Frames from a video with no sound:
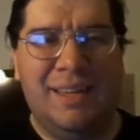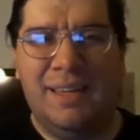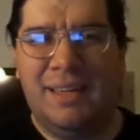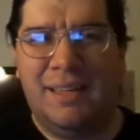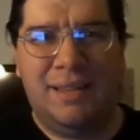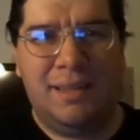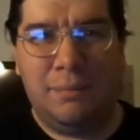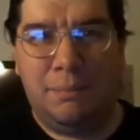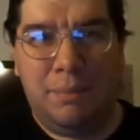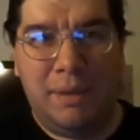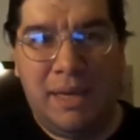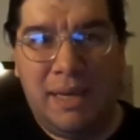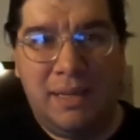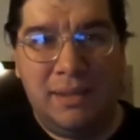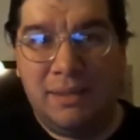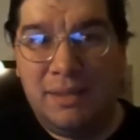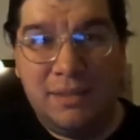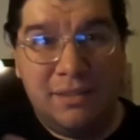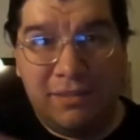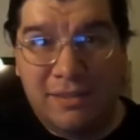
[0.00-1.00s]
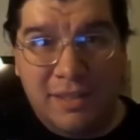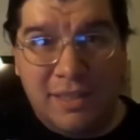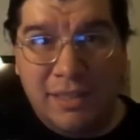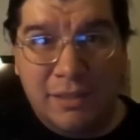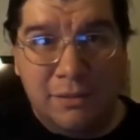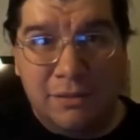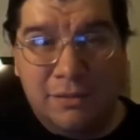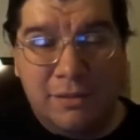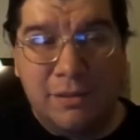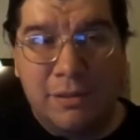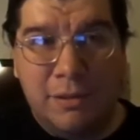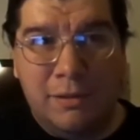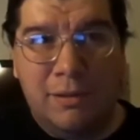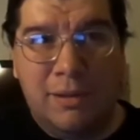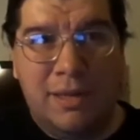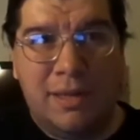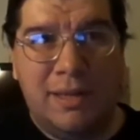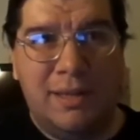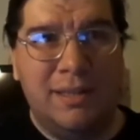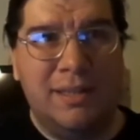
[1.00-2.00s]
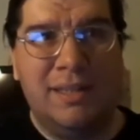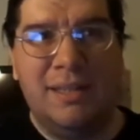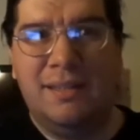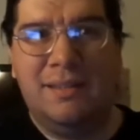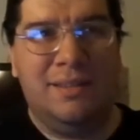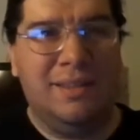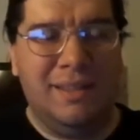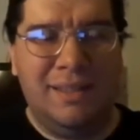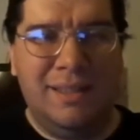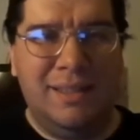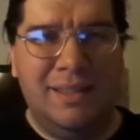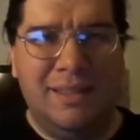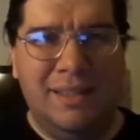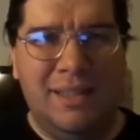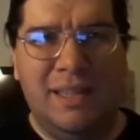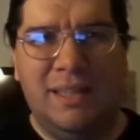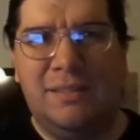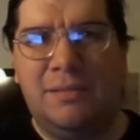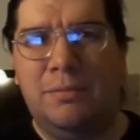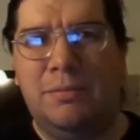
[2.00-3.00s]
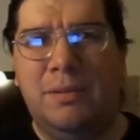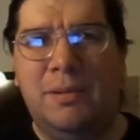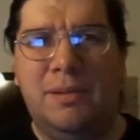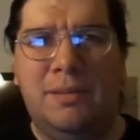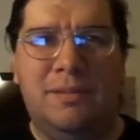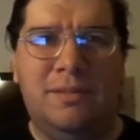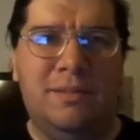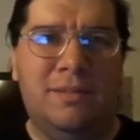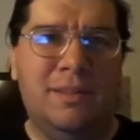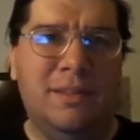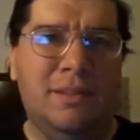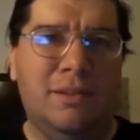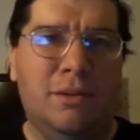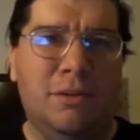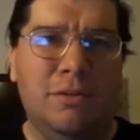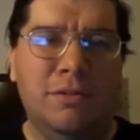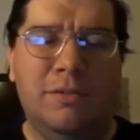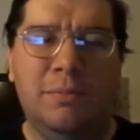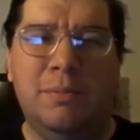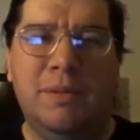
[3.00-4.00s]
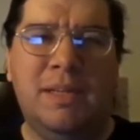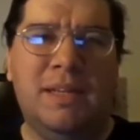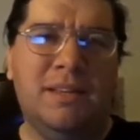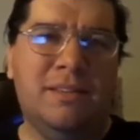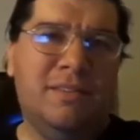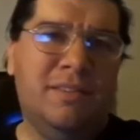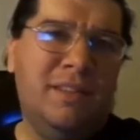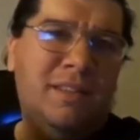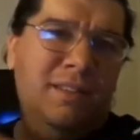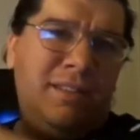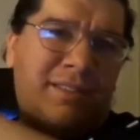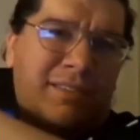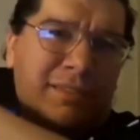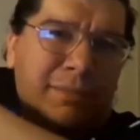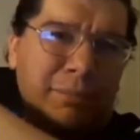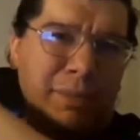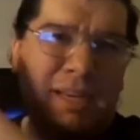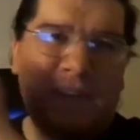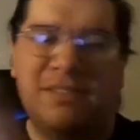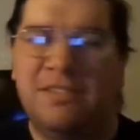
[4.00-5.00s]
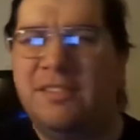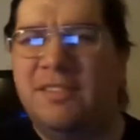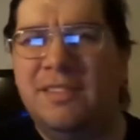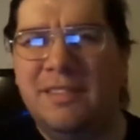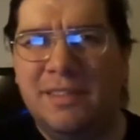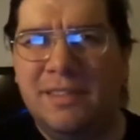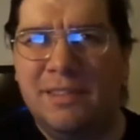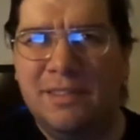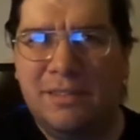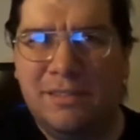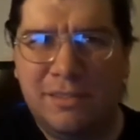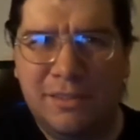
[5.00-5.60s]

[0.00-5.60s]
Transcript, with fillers: And the band continues to go on and Yes, with uh, Holtzmann actually smashing the